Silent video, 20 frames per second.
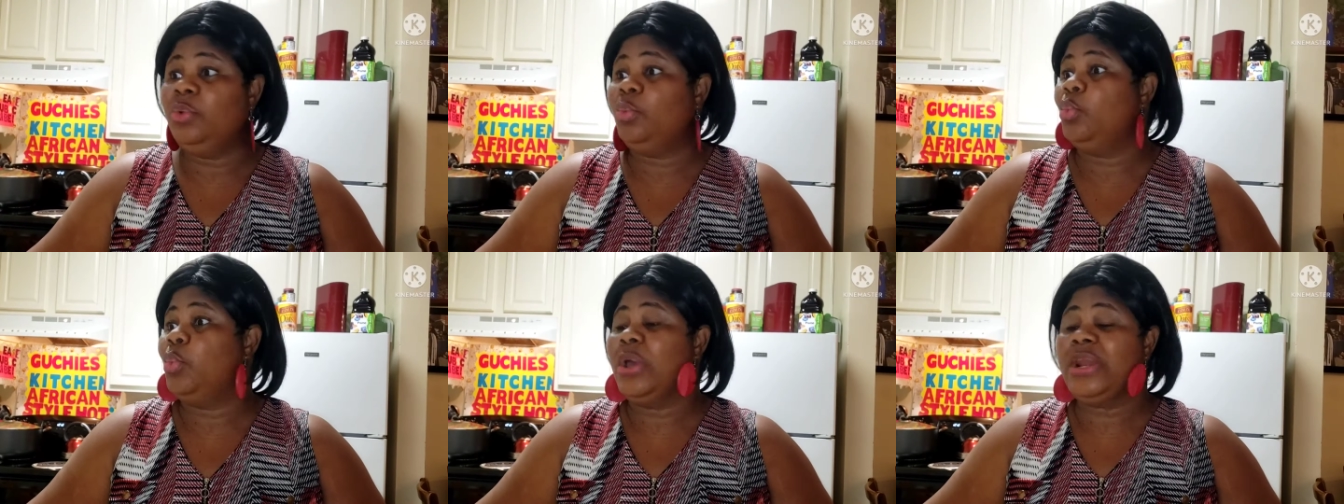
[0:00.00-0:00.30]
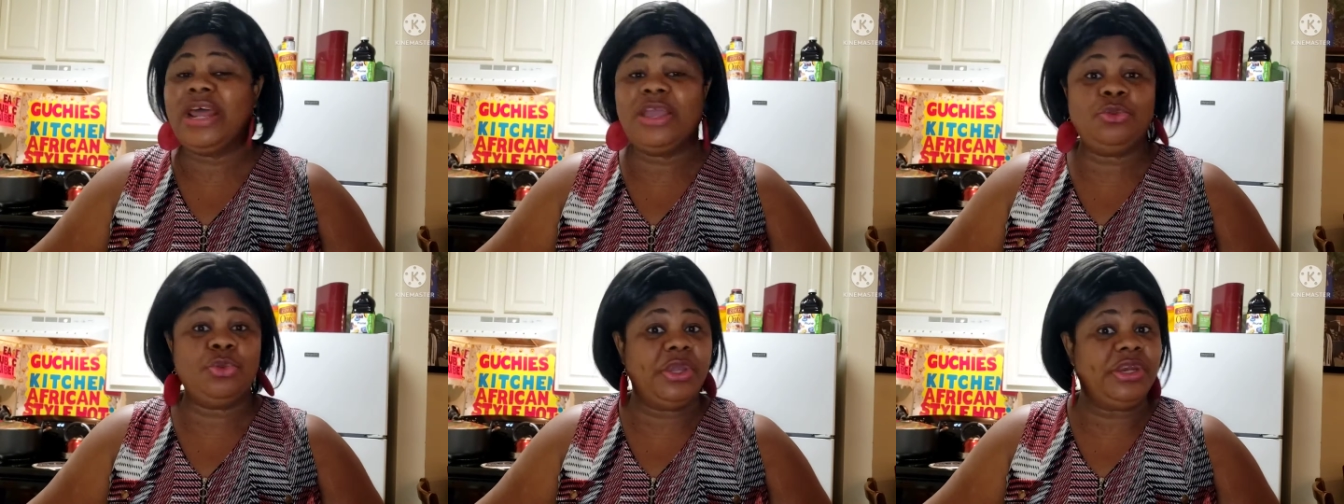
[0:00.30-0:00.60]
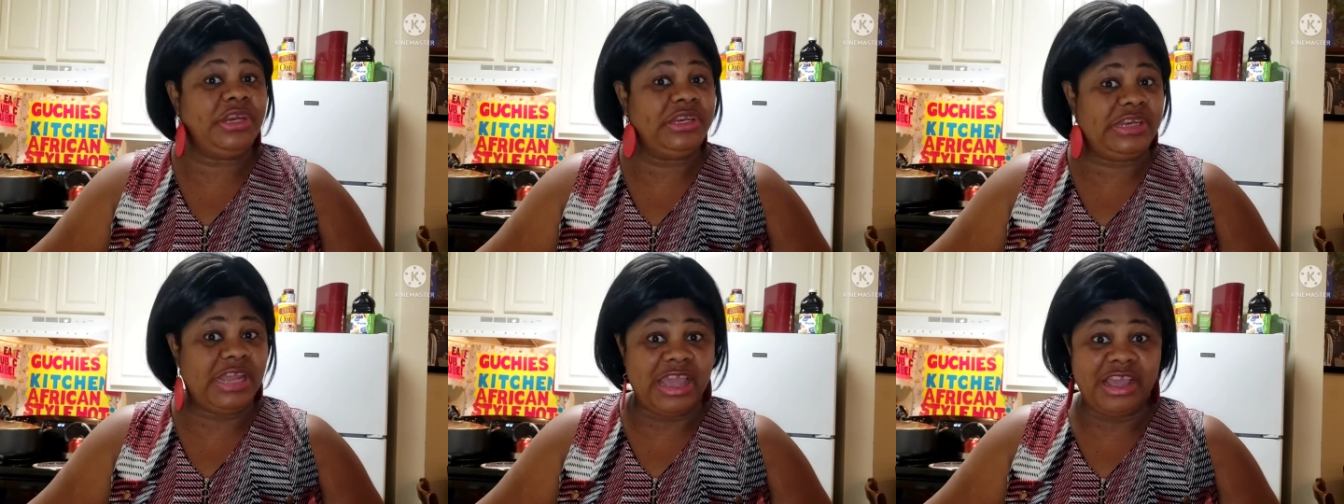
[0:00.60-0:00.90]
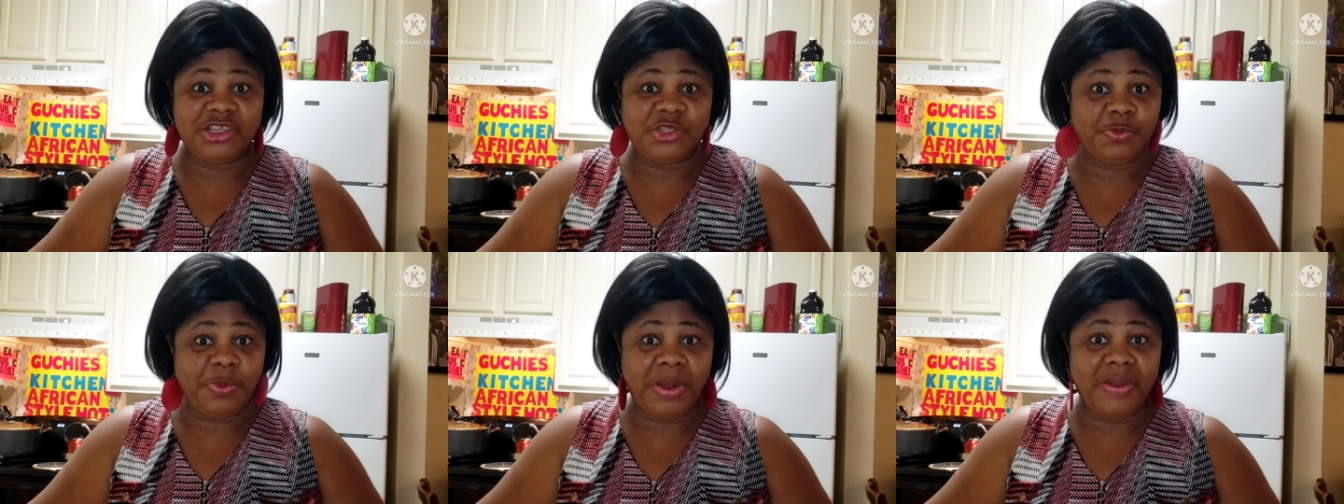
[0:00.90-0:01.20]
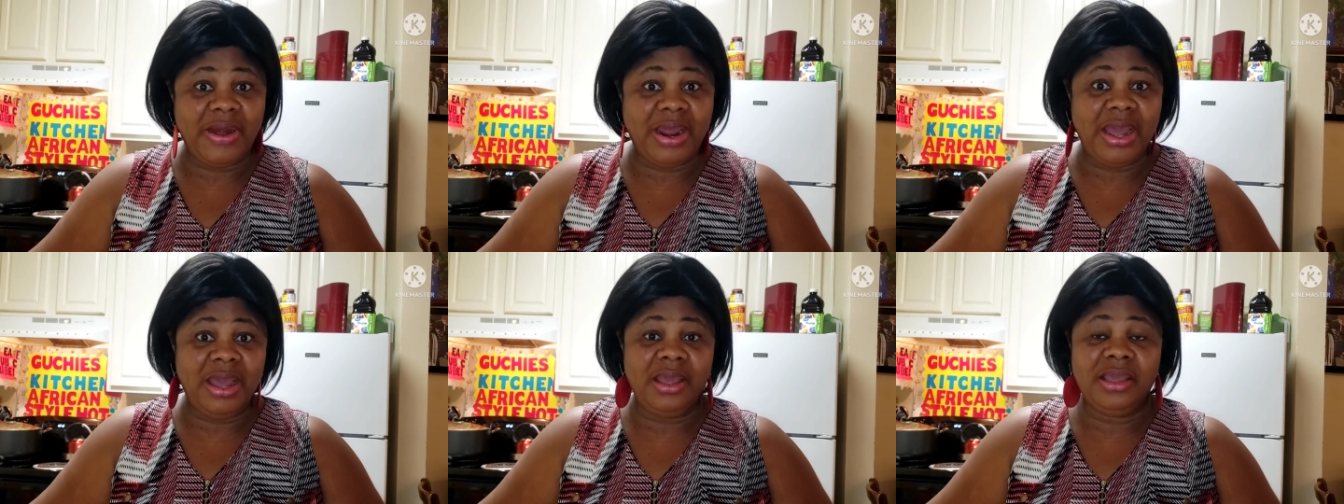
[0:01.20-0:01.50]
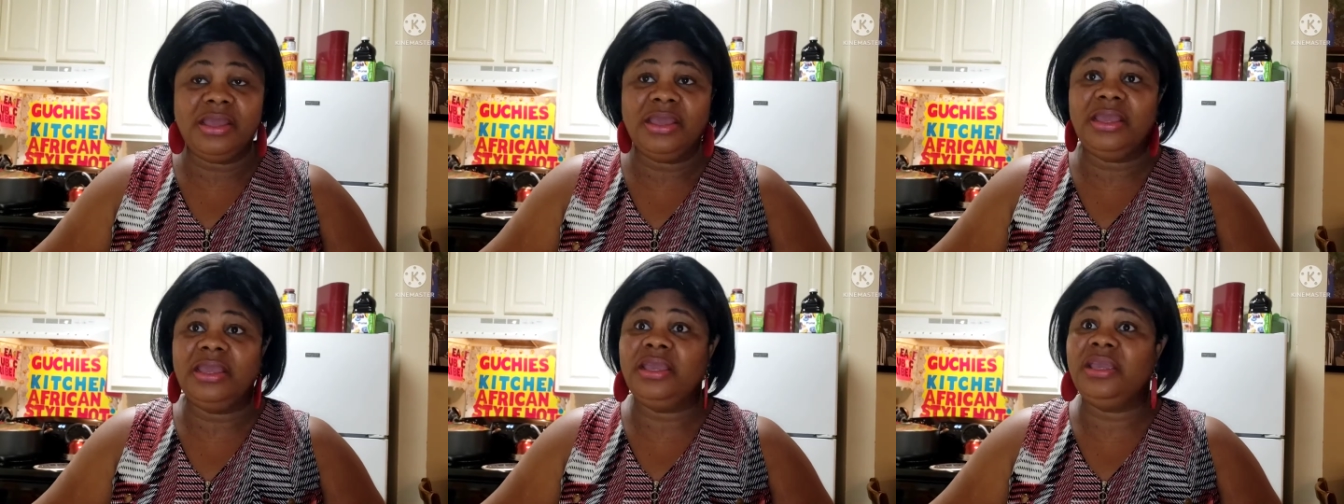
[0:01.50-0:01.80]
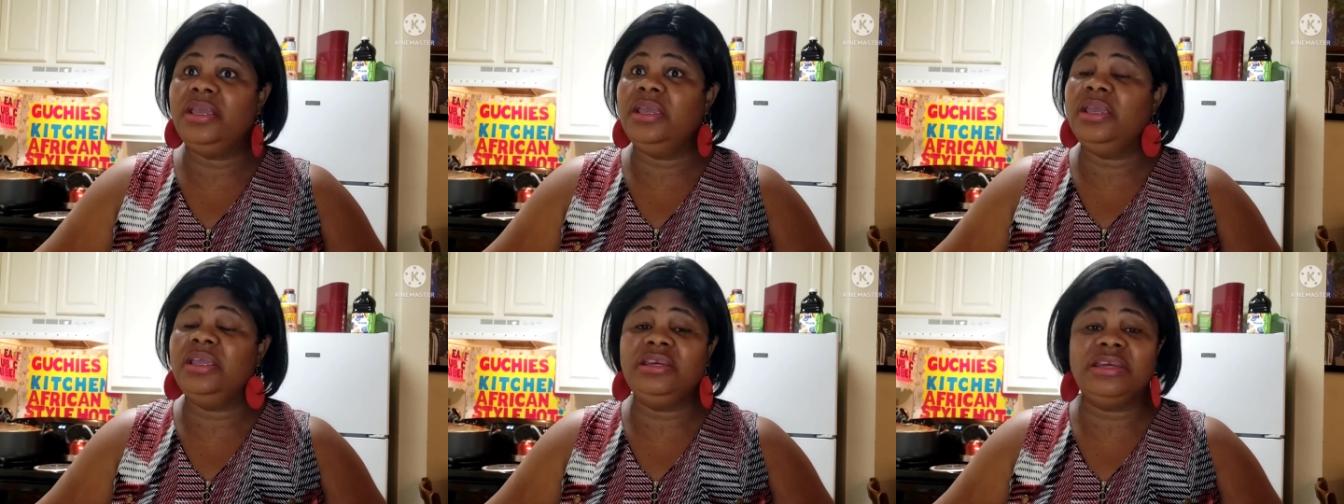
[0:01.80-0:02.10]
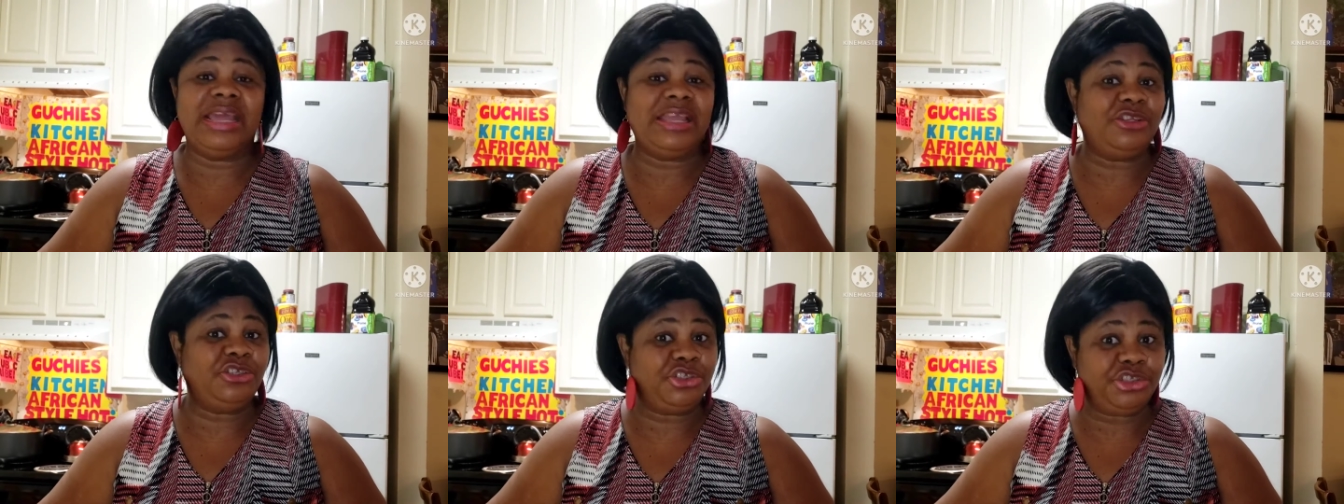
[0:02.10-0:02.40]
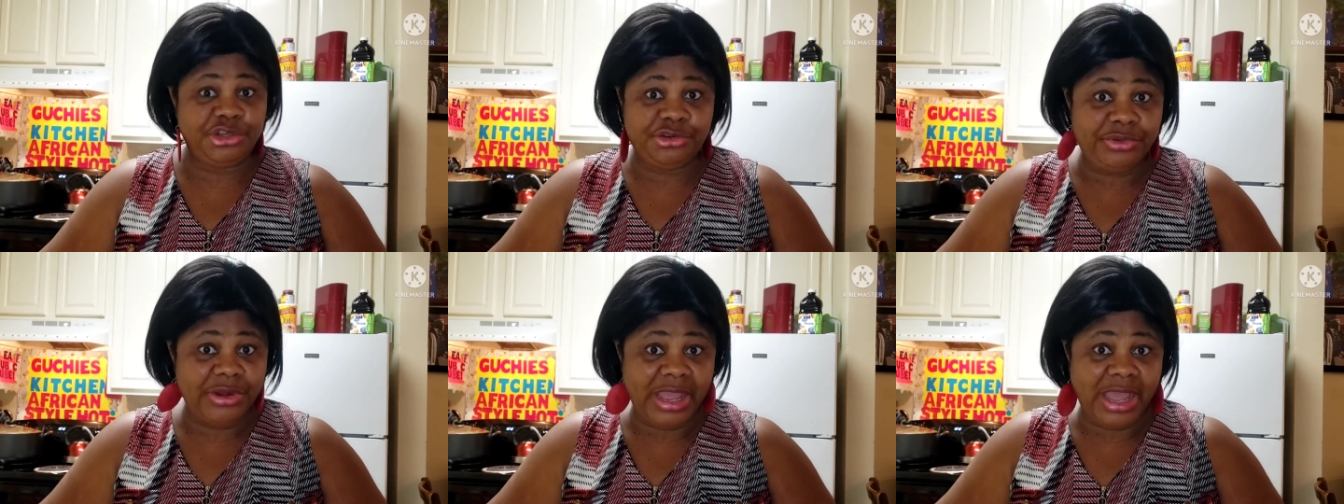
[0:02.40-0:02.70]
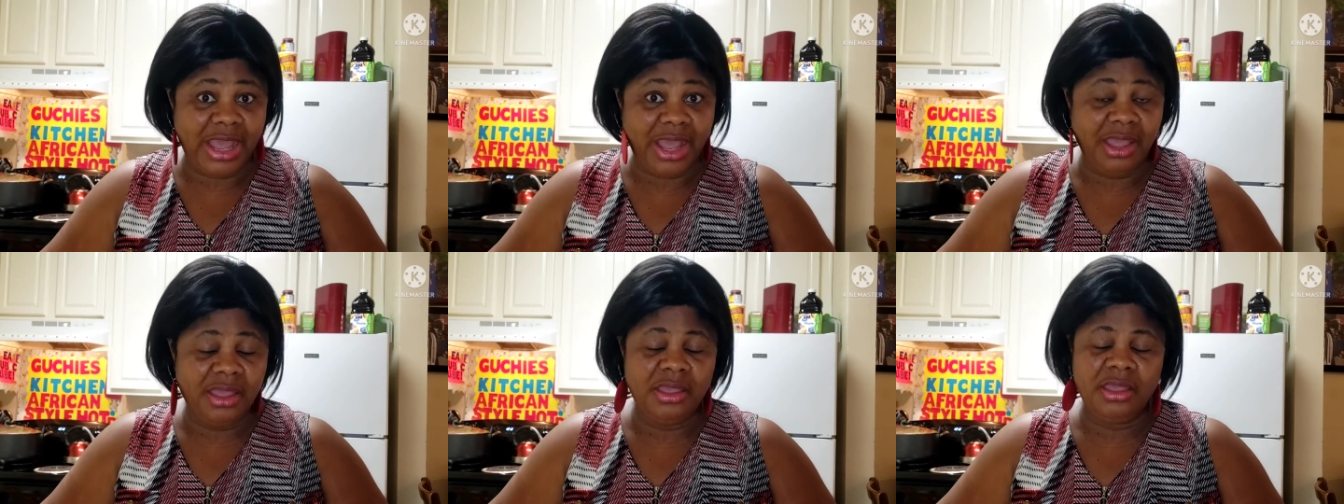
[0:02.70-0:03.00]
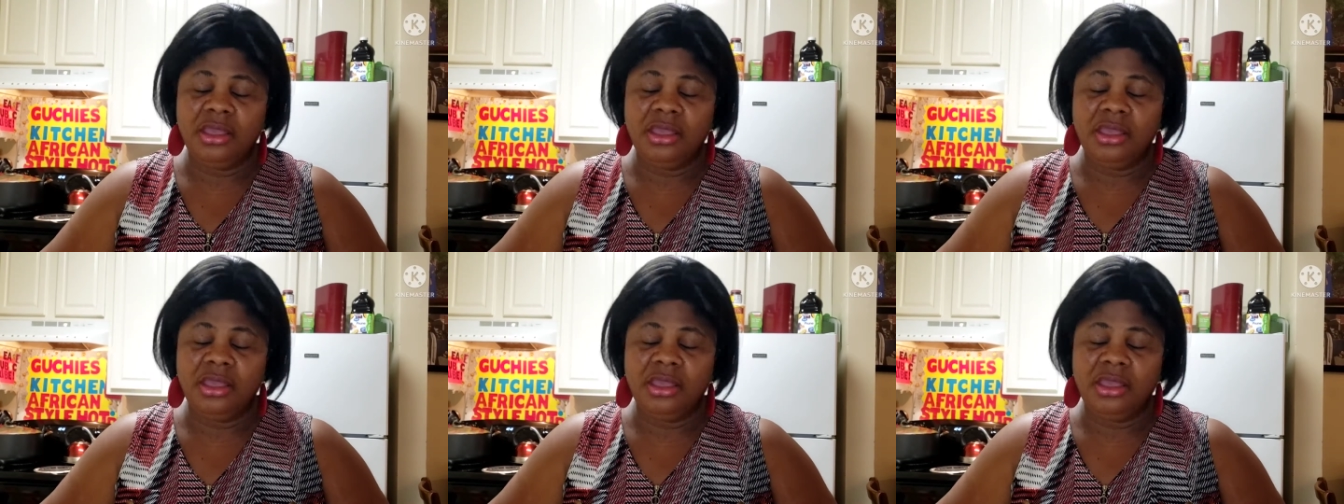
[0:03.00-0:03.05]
whether you're in the diaspora, in Nigeria,